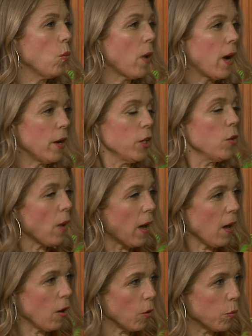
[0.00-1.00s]
how do you
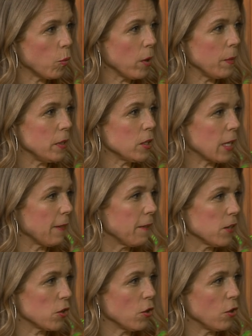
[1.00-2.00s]
help women get this turned